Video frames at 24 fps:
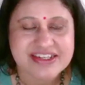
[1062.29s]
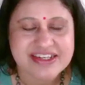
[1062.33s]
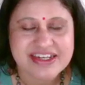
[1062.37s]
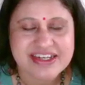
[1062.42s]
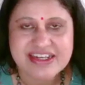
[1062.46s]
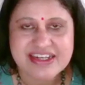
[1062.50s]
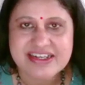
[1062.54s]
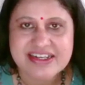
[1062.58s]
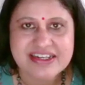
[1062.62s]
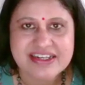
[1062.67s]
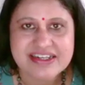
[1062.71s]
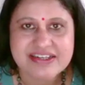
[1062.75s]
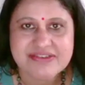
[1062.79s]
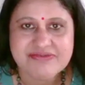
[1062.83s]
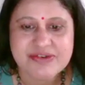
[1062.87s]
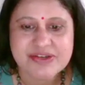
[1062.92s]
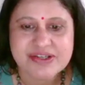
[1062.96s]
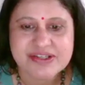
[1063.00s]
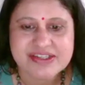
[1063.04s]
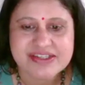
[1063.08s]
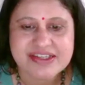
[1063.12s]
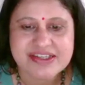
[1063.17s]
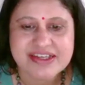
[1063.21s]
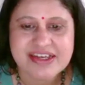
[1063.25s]
and it
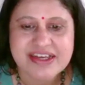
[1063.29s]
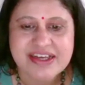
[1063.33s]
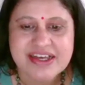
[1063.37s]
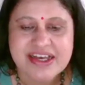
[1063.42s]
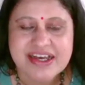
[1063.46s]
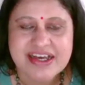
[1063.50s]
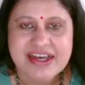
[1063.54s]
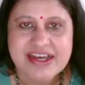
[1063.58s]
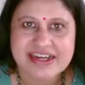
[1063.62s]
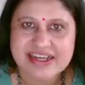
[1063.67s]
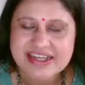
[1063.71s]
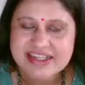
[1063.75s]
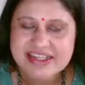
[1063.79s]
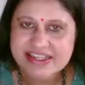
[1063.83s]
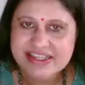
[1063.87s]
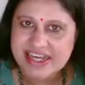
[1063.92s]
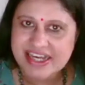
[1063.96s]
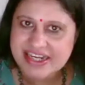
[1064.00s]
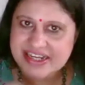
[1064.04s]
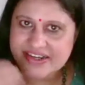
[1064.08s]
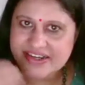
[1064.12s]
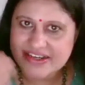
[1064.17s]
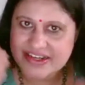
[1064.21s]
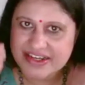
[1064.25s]
was in
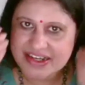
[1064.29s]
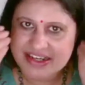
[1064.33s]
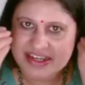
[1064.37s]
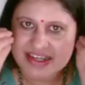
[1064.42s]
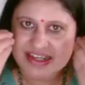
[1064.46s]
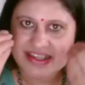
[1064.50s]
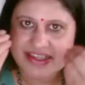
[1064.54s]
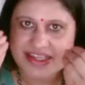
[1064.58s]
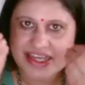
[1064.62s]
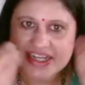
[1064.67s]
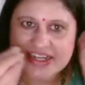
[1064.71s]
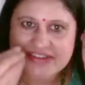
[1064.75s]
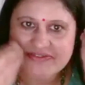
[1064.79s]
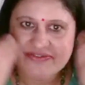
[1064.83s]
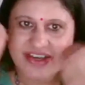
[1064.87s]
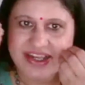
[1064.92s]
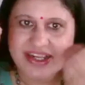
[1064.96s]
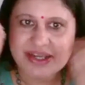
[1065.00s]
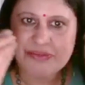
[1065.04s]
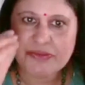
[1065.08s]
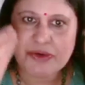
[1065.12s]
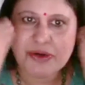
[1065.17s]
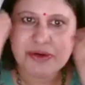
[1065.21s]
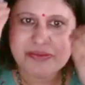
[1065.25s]
that
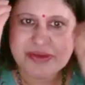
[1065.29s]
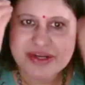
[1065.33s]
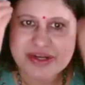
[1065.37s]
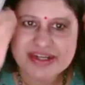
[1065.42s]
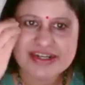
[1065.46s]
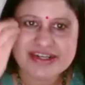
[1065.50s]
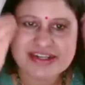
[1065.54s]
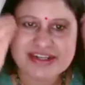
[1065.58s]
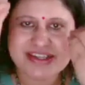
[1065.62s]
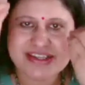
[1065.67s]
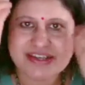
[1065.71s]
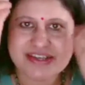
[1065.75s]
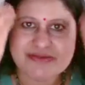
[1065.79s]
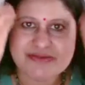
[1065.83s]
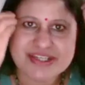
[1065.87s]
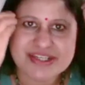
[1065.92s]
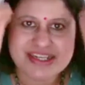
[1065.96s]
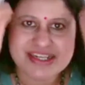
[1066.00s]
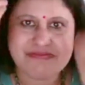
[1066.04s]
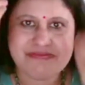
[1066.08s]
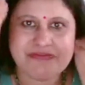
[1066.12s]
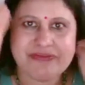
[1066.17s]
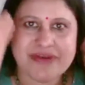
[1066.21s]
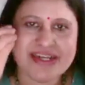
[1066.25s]
very moment there was
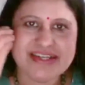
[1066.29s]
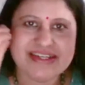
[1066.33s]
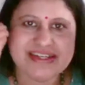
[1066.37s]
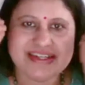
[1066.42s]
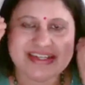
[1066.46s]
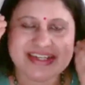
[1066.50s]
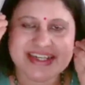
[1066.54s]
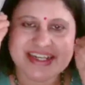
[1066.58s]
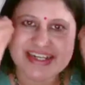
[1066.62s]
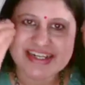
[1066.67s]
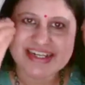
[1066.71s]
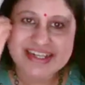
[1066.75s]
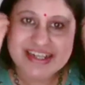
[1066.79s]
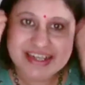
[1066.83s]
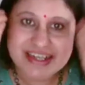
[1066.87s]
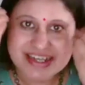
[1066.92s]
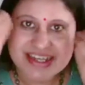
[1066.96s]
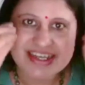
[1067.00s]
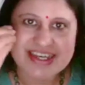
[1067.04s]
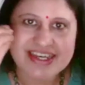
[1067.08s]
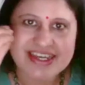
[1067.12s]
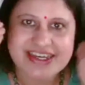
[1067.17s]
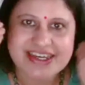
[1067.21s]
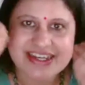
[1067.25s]
a mental,
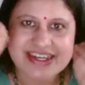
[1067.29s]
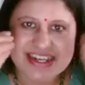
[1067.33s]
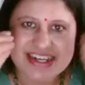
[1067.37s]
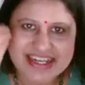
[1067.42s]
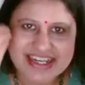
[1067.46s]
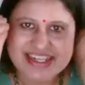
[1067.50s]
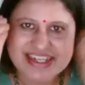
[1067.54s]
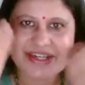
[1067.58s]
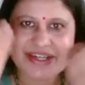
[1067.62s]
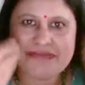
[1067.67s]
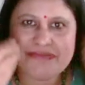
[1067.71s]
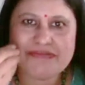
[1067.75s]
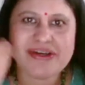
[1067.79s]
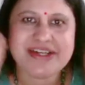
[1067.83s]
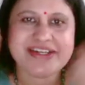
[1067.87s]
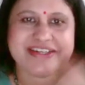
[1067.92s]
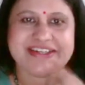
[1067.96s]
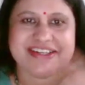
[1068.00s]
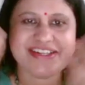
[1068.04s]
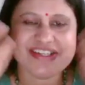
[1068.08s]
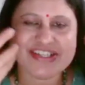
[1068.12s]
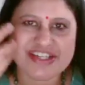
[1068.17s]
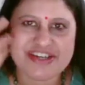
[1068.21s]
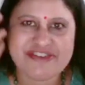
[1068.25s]
he created a
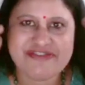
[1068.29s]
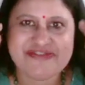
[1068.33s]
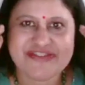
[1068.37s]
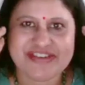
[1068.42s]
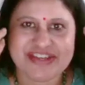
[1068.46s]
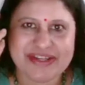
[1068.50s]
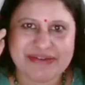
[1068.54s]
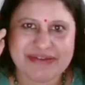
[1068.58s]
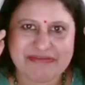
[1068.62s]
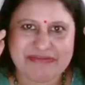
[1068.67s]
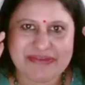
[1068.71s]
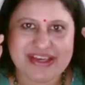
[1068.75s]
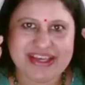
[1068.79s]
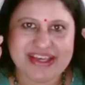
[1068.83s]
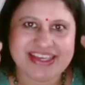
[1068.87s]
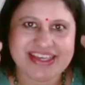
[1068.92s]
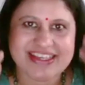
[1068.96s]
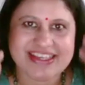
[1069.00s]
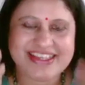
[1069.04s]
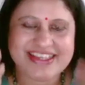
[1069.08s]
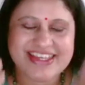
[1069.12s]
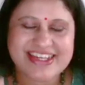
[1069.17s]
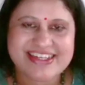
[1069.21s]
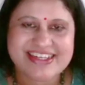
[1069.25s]
mental shift in me
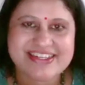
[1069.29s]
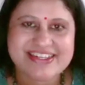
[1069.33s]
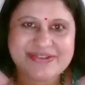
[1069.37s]
that